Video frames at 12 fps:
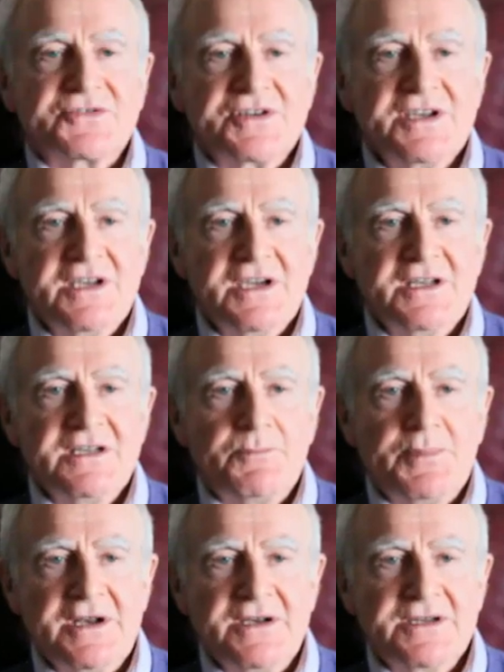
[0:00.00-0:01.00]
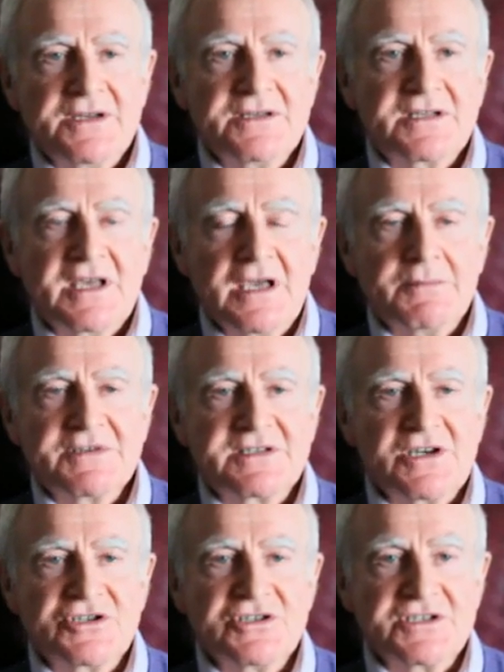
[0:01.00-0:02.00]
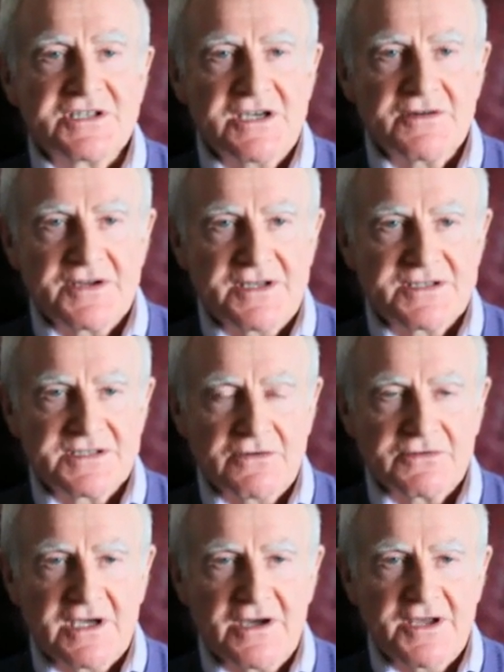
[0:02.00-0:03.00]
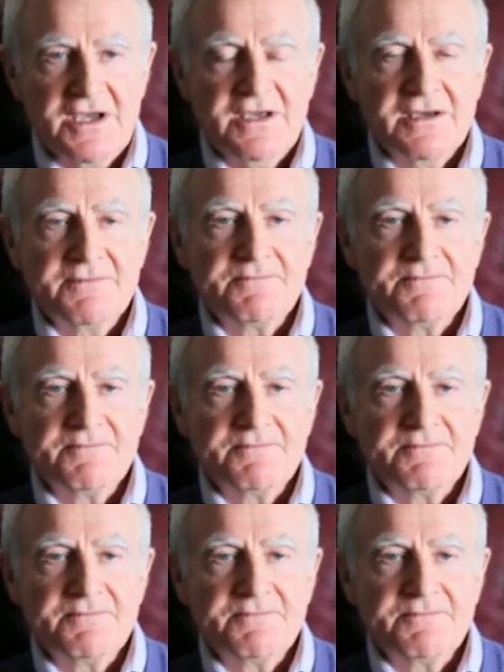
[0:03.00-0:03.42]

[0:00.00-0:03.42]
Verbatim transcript: three independent cable stations here in South Kerry